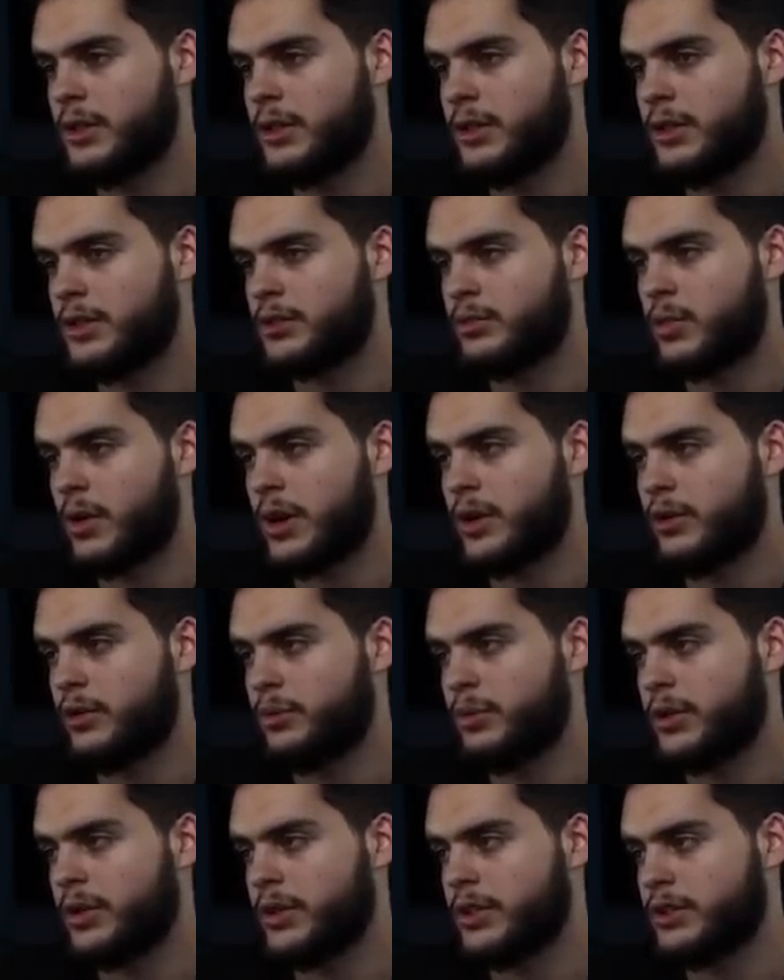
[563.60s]
He's wide
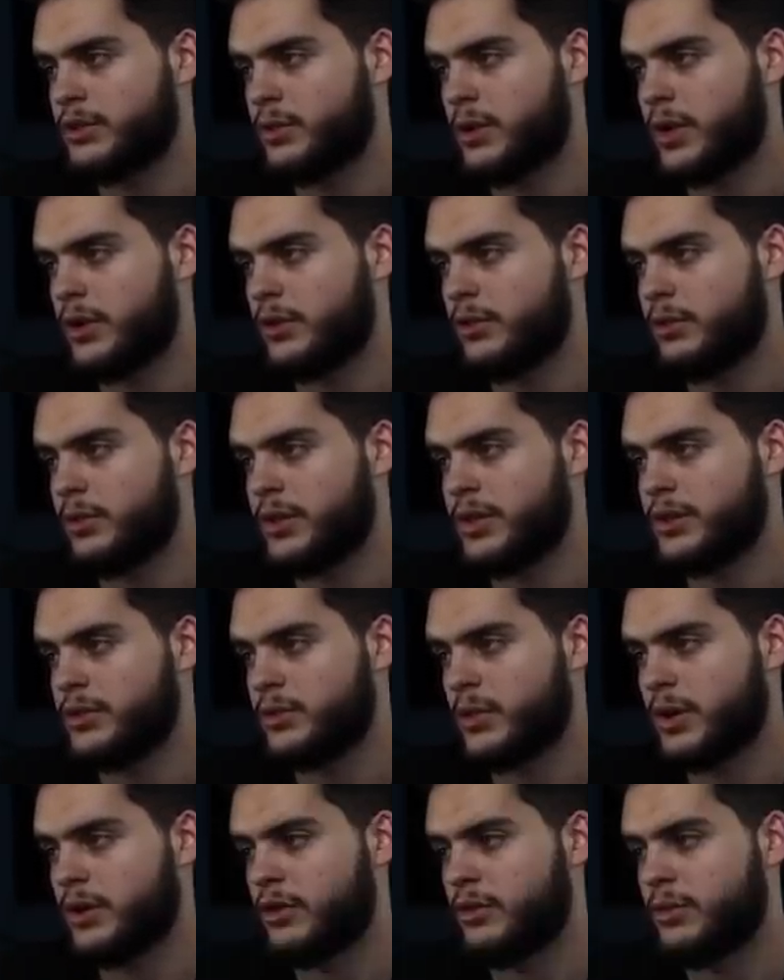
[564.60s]
open. He's wide open. He's
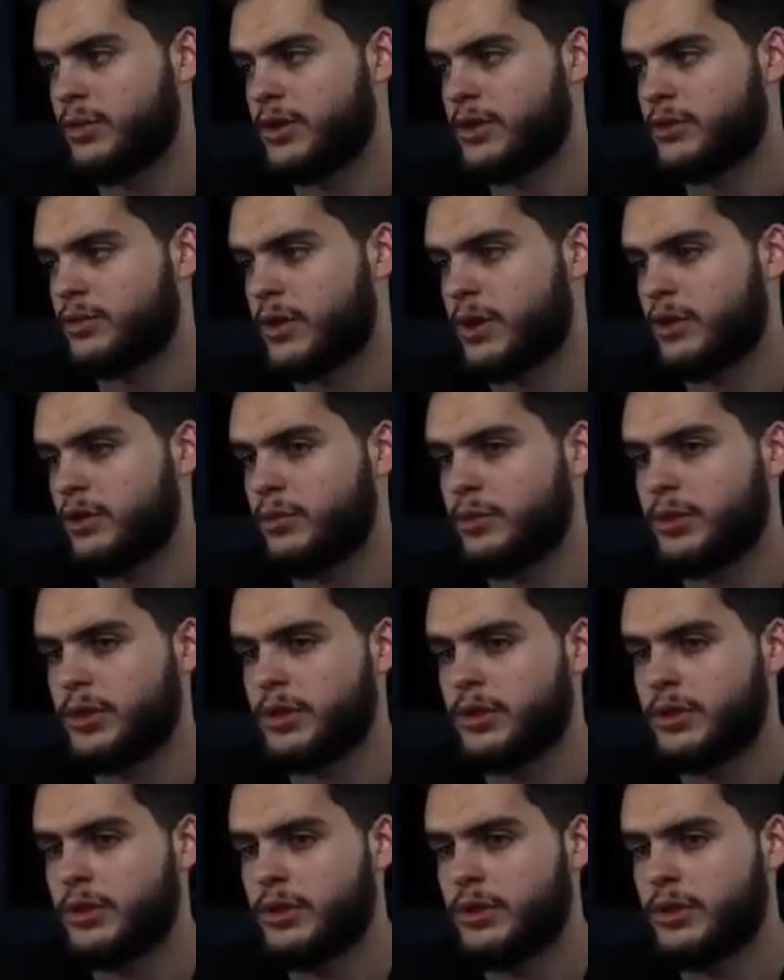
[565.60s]
wide open. He's wide open.